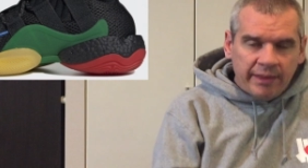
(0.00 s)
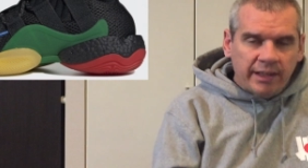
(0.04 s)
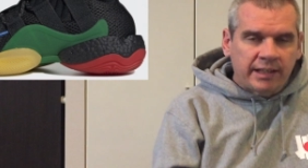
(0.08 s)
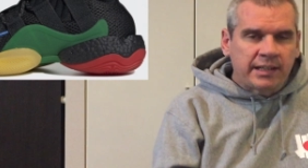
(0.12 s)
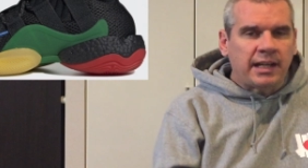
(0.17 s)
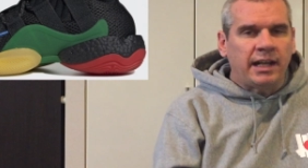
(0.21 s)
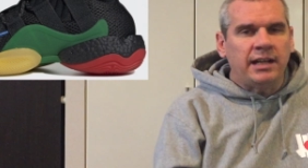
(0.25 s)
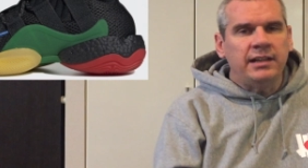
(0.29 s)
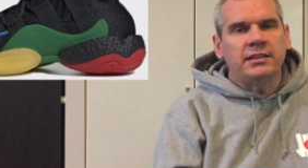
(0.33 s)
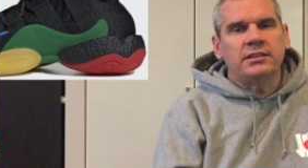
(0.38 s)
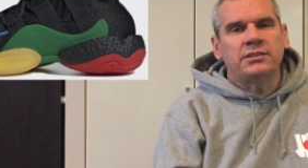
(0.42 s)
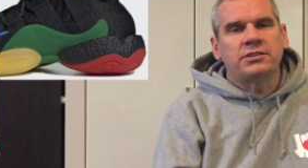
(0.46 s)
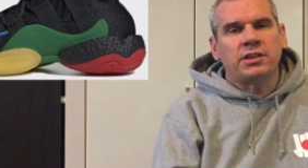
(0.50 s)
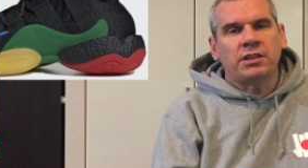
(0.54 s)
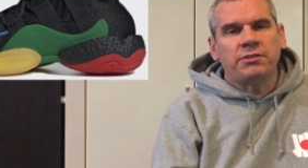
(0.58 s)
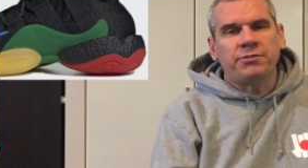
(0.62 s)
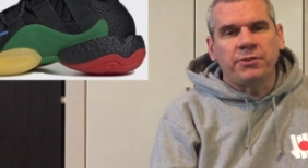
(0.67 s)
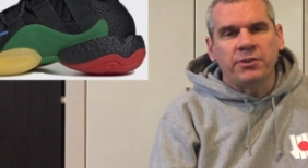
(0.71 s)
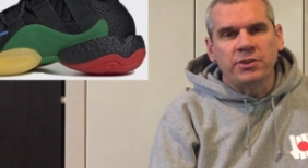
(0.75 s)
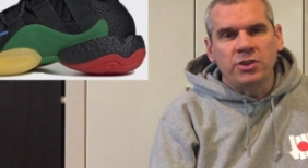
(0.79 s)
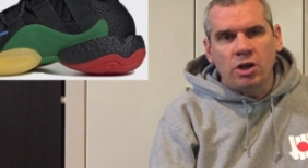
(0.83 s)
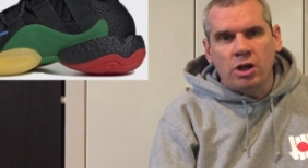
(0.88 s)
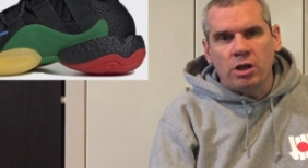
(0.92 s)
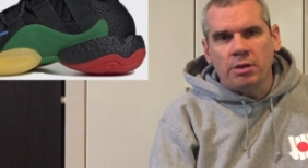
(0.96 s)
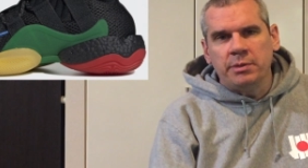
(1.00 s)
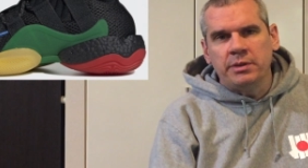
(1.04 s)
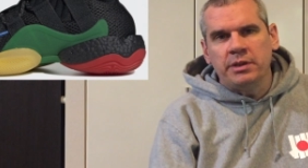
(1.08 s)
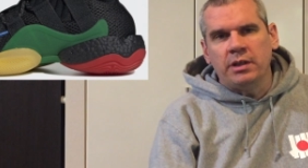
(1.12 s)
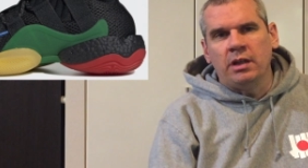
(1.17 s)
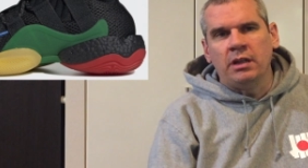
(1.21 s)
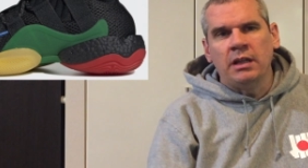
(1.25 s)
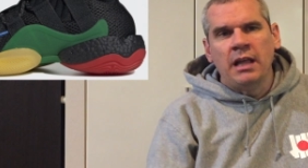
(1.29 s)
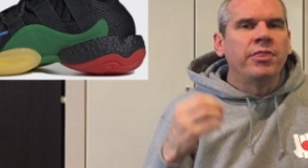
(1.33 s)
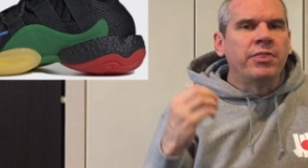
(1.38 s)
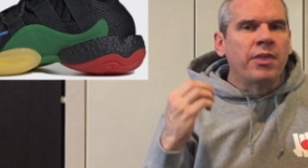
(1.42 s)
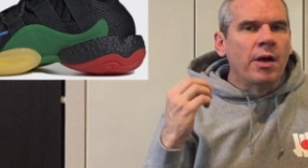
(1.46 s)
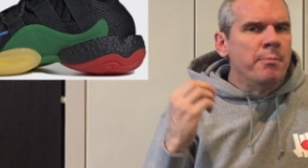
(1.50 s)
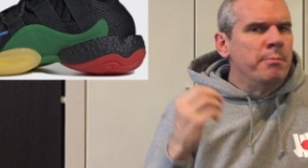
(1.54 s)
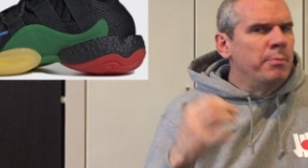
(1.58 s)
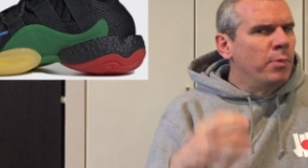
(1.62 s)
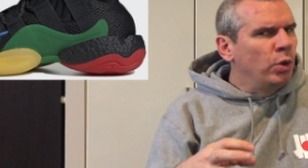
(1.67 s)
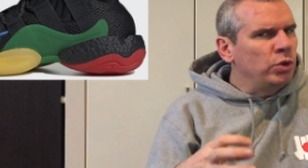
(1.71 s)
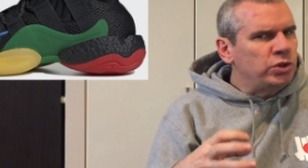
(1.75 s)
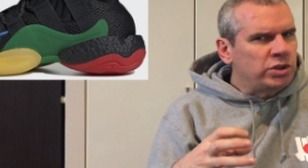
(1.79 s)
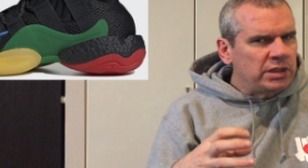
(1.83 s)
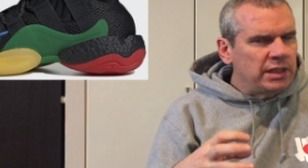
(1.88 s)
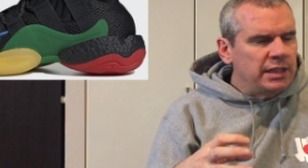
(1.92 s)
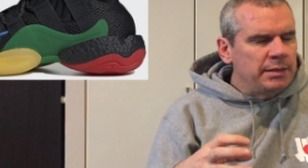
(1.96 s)
The colours are phenomenal. The
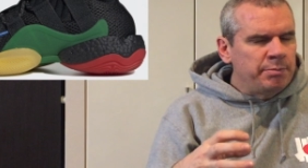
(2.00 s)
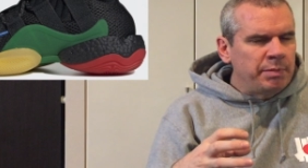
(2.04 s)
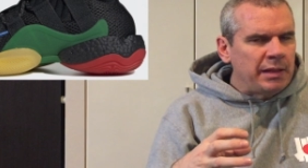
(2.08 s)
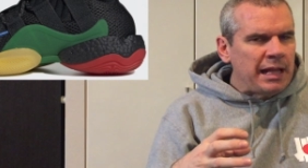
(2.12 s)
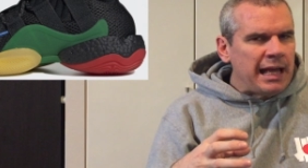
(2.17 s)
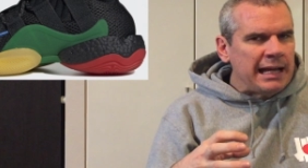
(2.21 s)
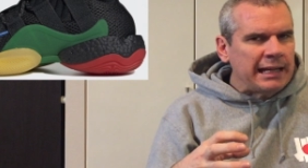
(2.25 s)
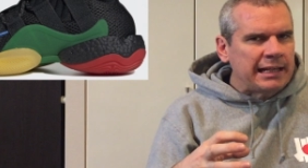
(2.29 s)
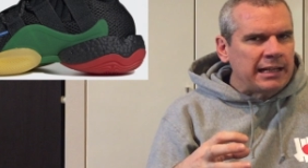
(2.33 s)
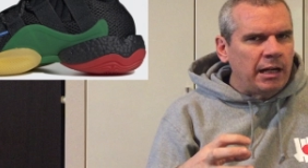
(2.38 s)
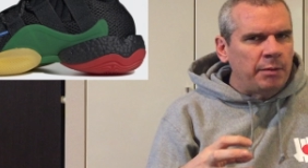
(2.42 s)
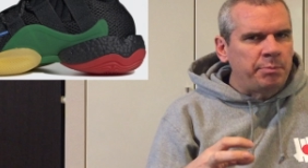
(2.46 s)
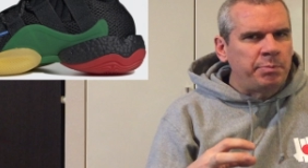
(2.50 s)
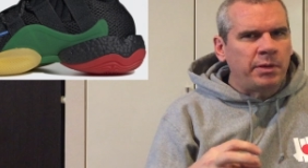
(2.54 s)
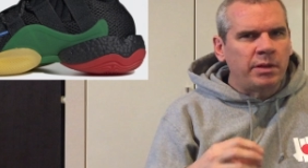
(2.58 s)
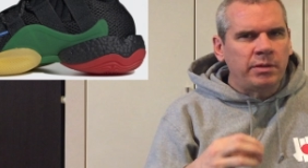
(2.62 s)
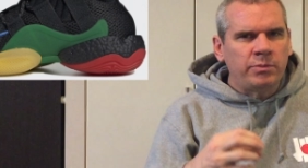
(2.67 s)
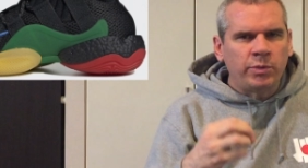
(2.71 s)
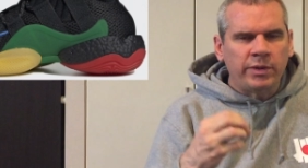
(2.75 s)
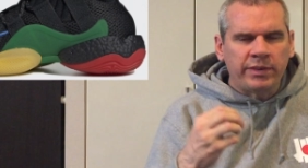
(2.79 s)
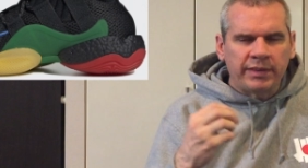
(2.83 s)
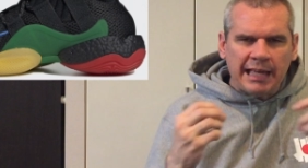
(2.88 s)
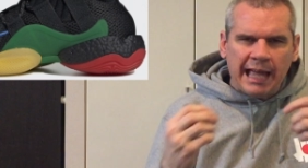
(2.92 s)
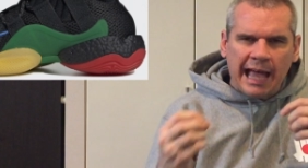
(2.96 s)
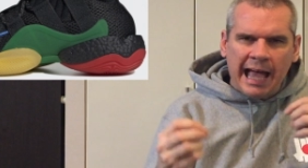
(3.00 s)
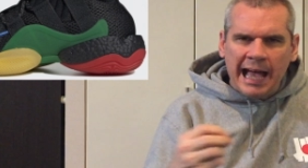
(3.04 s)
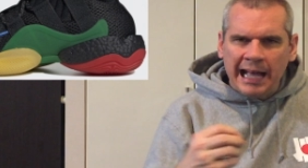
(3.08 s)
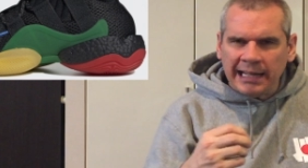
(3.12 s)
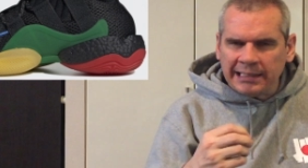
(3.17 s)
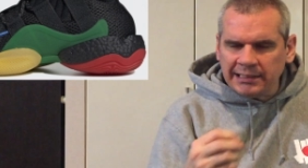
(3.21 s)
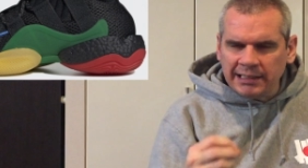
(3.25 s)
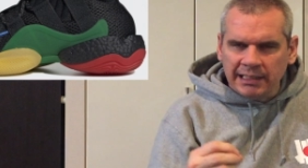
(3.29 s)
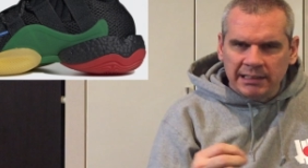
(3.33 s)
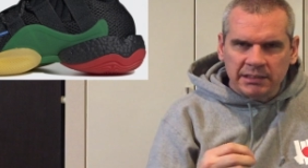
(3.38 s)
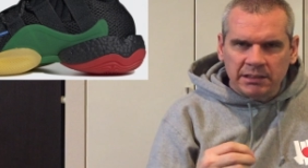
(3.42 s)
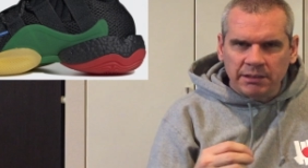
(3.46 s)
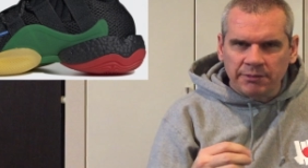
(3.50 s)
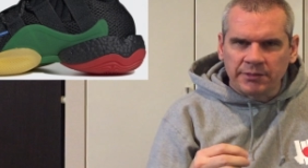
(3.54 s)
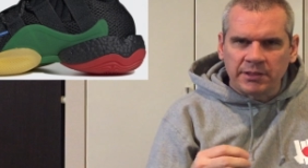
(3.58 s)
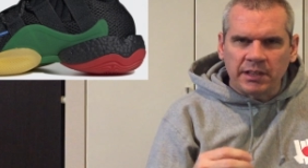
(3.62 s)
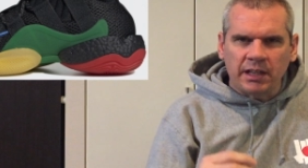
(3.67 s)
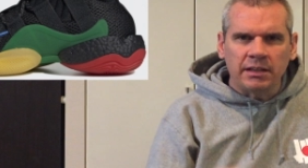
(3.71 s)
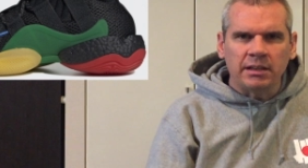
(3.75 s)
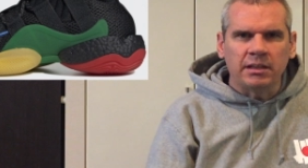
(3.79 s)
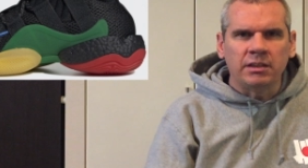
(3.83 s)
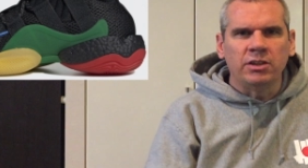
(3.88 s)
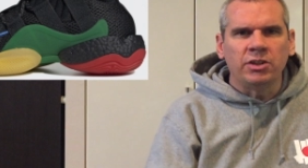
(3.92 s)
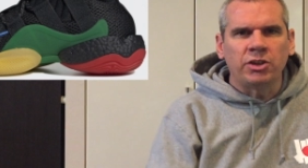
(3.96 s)
mostly black upper with the accents of
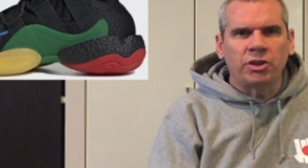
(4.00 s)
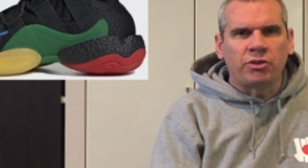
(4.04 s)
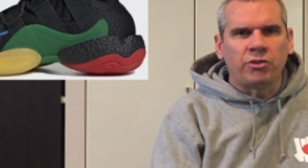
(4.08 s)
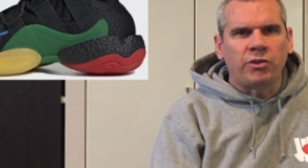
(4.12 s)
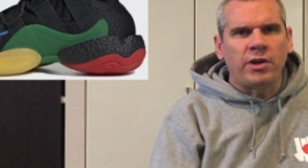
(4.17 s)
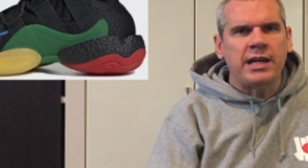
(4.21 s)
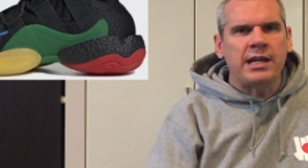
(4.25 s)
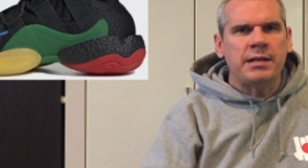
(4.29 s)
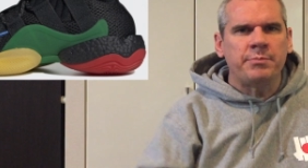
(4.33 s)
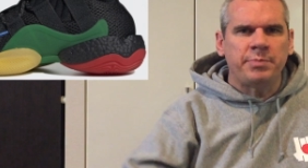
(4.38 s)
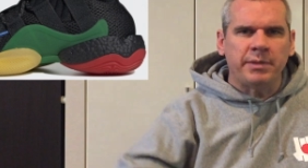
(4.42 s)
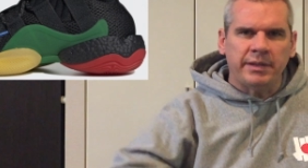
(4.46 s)
colour look great,